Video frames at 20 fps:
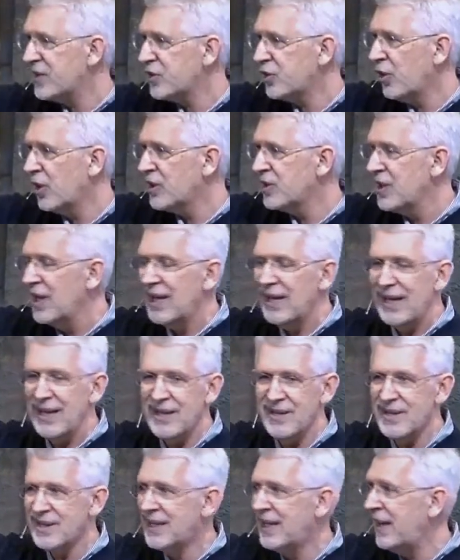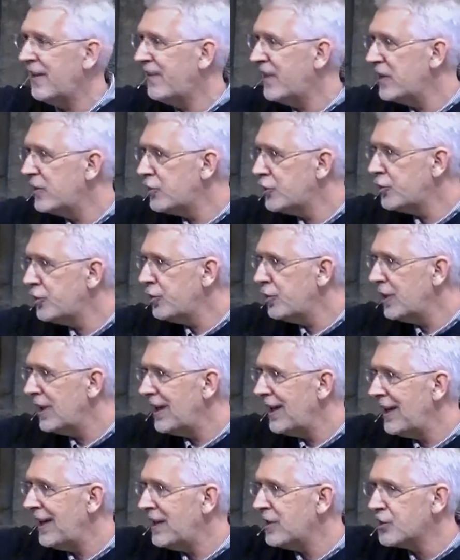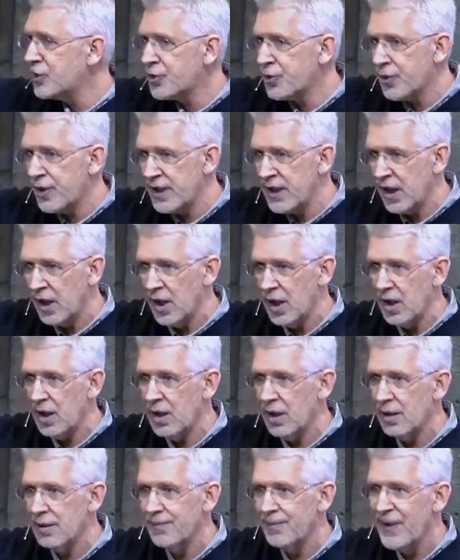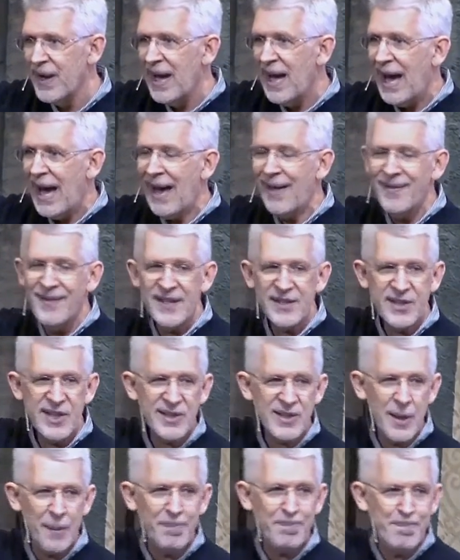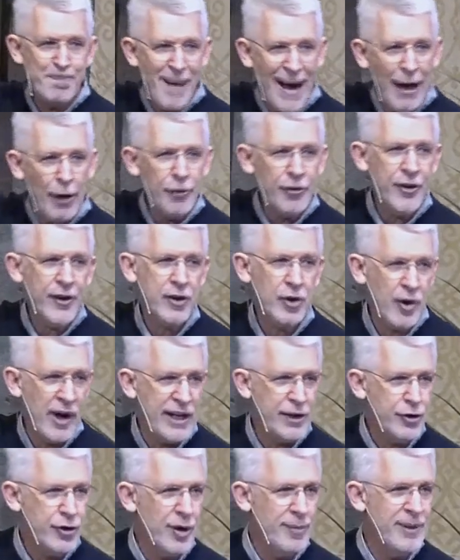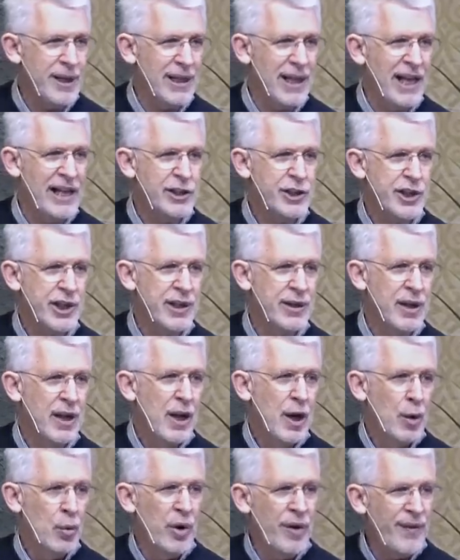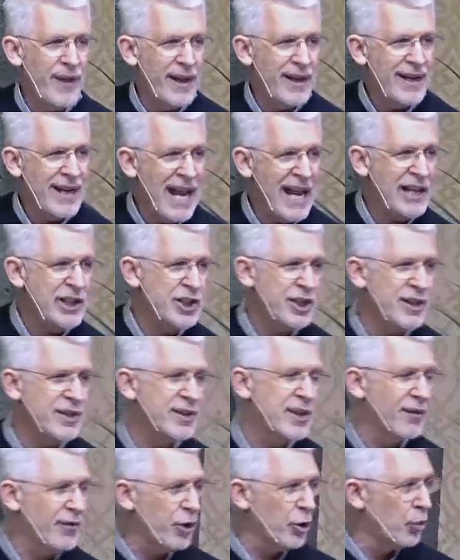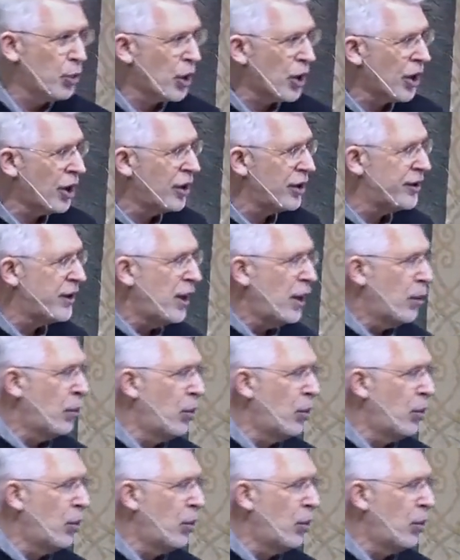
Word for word: Discourse is given to Israel. And this is about the Great Tribulation when the nations of the world